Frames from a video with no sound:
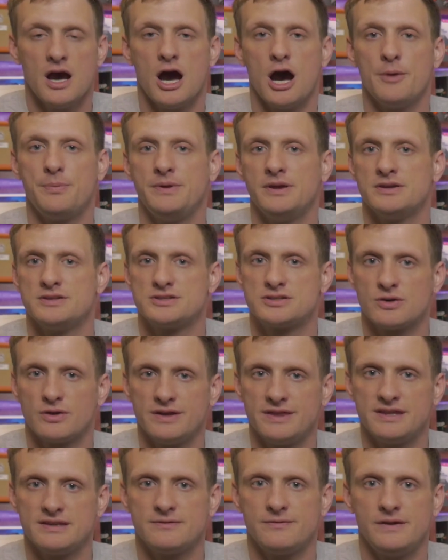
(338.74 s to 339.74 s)
Hope you
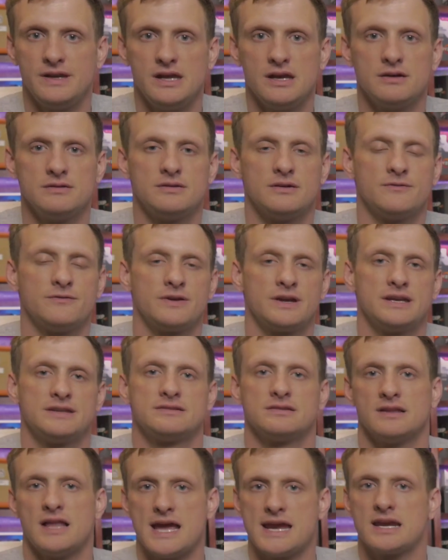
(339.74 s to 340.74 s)
enjoyed this video. Don't forget
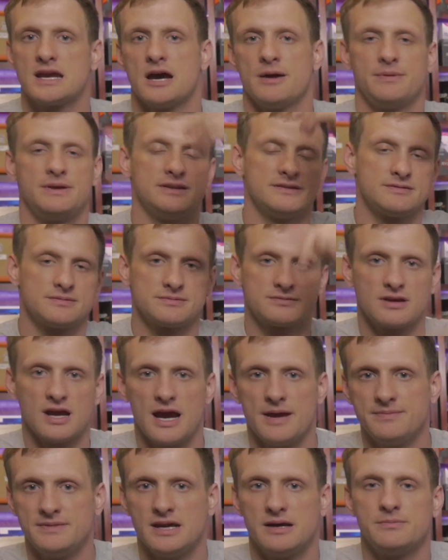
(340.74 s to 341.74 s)
to like, comment, and
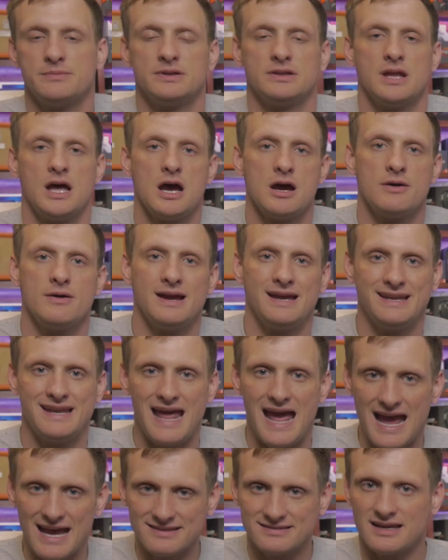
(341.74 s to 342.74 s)
subscribe down below. And
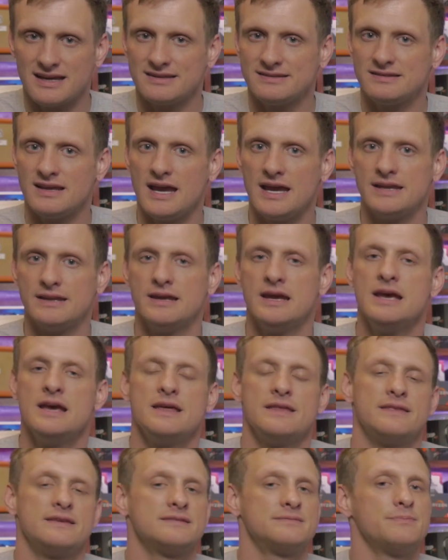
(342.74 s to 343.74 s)
as I said,
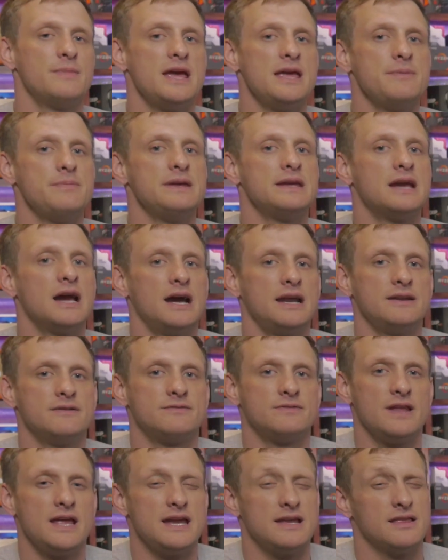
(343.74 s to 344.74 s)
this may be kind
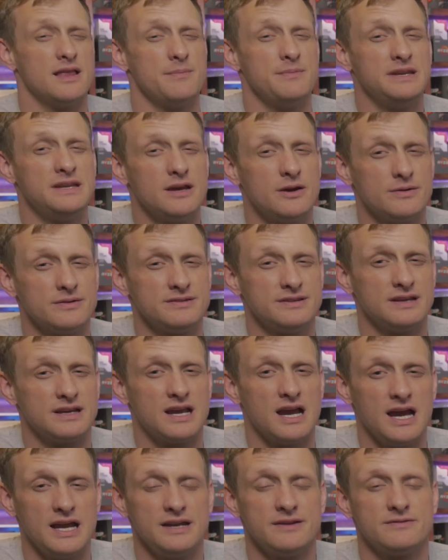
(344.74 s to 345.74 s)
of late. Let me know, is it
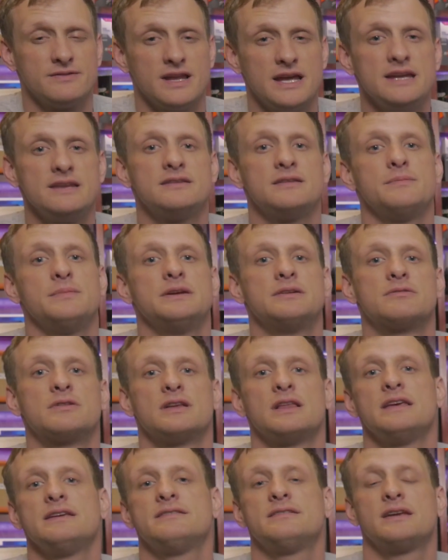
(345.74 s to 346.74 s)
kind of late to be
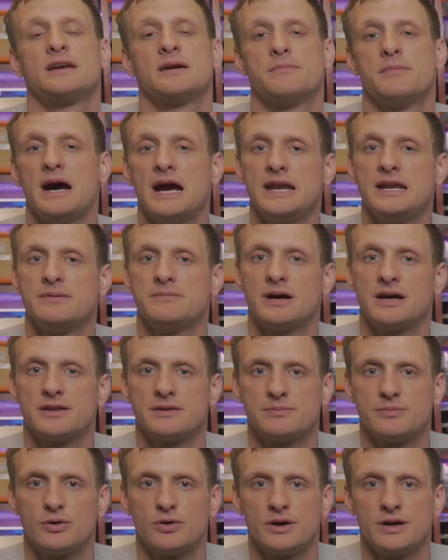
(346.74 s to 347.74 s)
releasing a mining
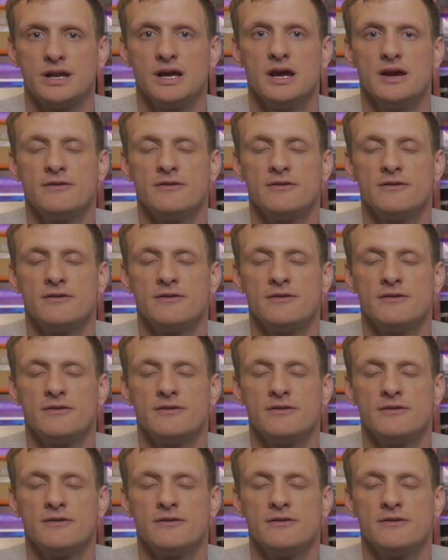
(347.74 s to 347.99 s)
motherboard